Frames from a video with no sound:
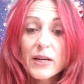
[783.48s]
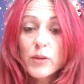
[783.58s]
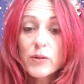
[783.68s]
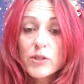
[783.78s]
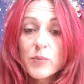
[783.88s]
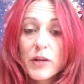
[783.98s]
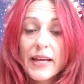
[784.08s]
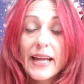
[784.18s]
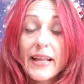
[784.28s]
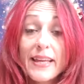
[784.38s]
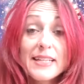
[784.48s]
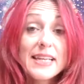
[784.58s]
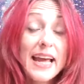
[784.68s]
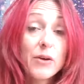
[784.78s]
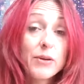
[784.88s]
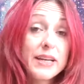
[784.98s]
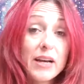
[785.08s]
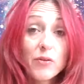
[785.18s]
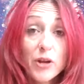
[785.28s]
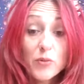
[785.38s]
our will to play things out in
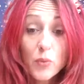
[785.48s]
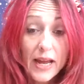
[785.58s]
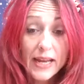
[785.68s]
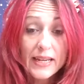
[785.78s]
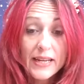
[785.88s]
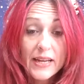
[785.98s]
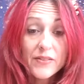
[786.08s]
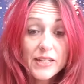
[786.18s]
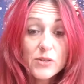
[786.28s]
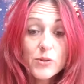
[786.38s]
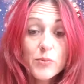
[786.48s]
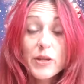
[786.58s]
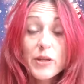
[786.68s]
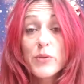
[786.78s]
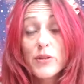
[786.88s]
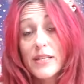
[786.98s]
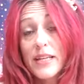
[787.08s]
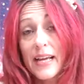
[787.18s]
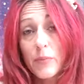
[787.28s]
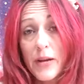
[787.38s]
our own way. This would be
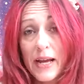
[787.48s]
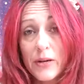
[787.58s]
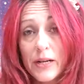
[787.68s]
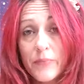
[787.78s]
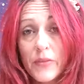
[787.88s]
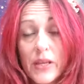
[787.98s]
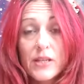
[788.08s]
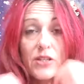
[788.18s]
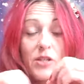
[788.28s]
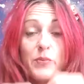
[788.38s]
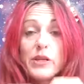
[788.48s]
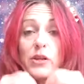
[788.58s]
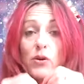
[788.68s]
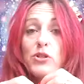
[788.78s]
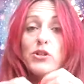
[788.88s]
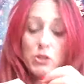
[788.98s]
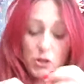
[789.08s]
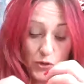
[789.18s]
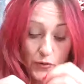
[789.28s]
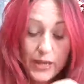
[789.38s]
abusing our power. So, to be a conscious
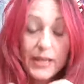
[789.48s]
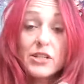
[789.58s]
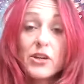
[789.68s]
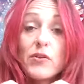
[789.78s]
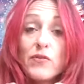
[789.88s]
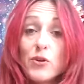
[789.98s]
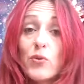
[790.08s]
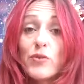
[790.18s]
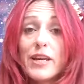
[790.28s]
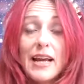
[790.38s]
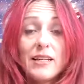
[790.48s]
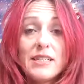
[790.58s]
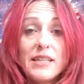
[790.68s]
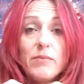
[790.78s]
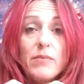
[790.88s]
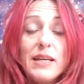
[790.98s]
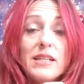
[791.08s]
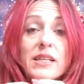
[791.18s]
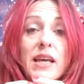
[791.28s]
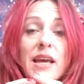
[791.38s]
co creator of your reality
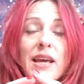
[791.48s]
means